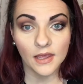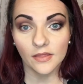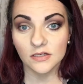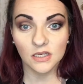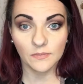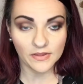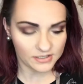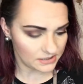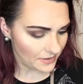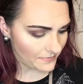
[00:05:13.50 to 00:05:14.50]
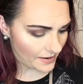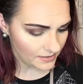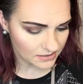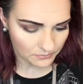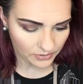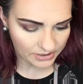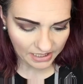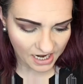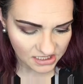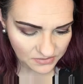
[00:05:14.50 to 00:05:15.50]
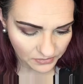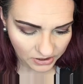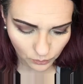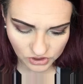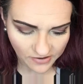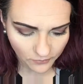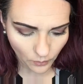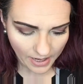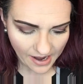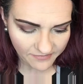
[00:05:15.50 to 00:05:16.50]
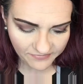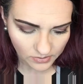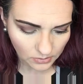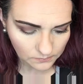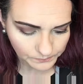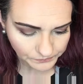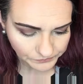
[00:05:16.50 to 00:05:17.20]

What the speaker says: There's no method to my madness on blending. I just blend whichever way I feel